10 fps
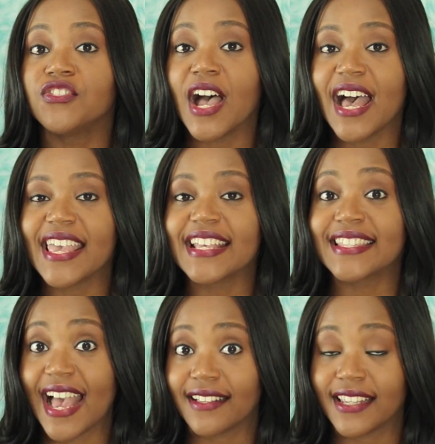Not
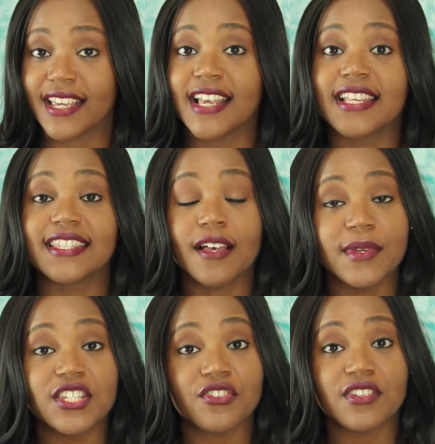exactly. Some
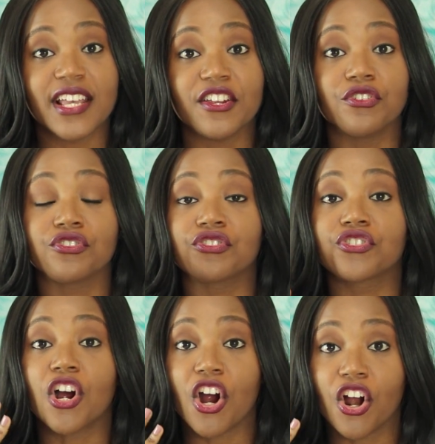interior designers
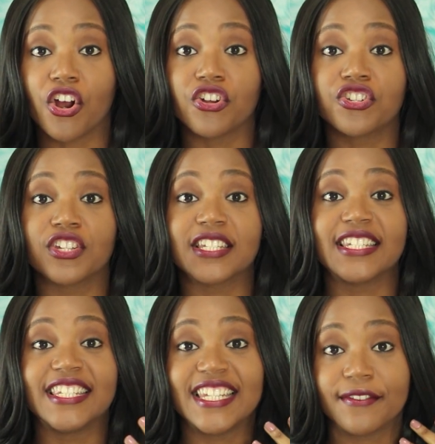charge
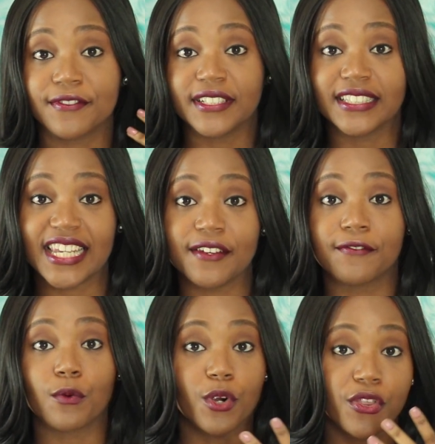
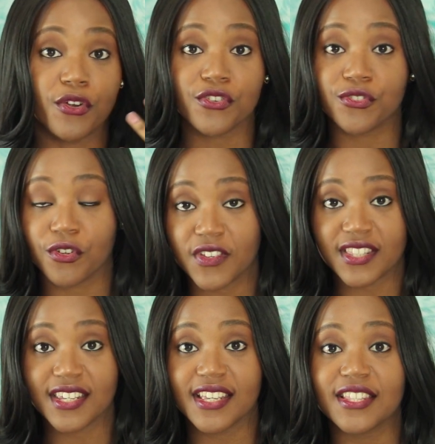differently for their
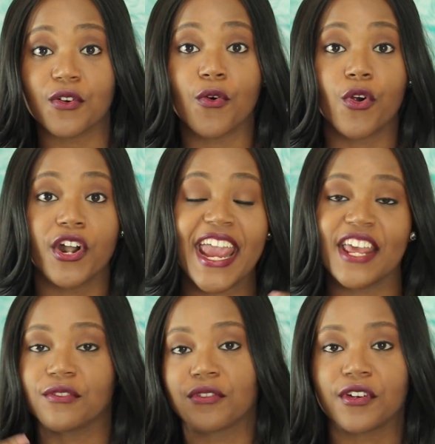services or
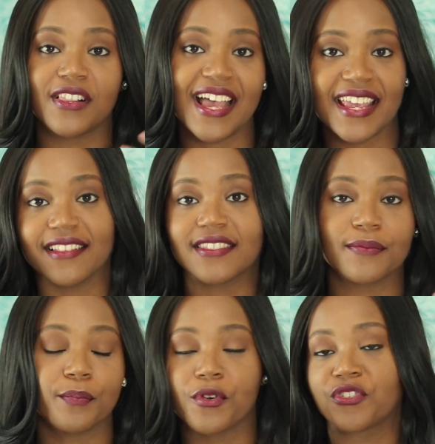handle their
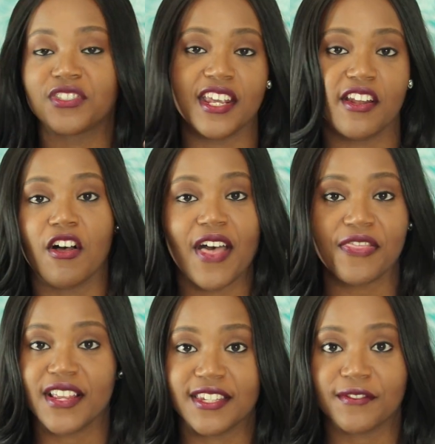clients' purchasing and all
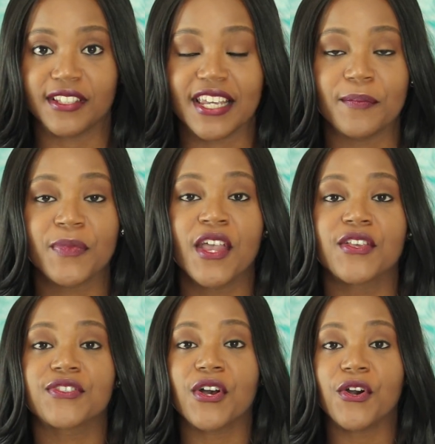that thing differently.
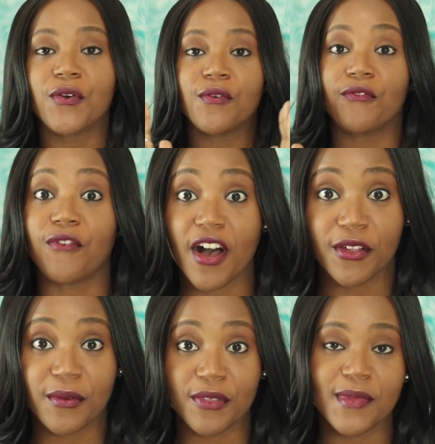So
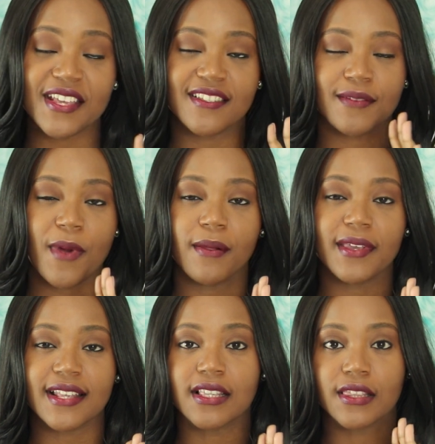follow with me because it
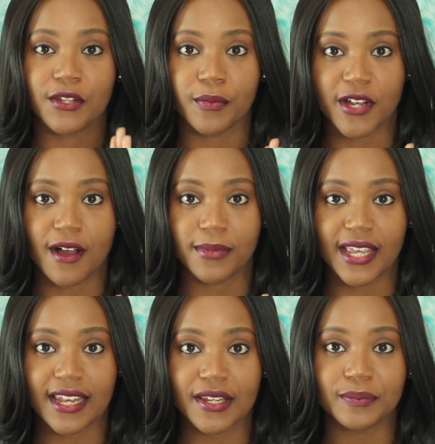probably gets a little bit
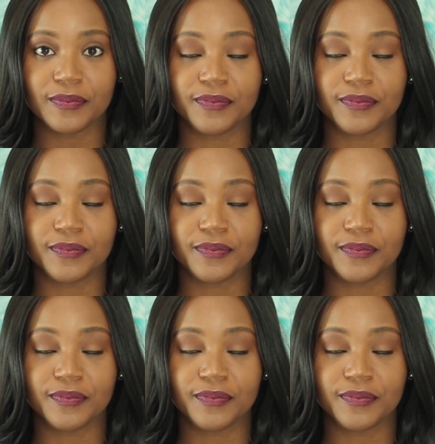complicated.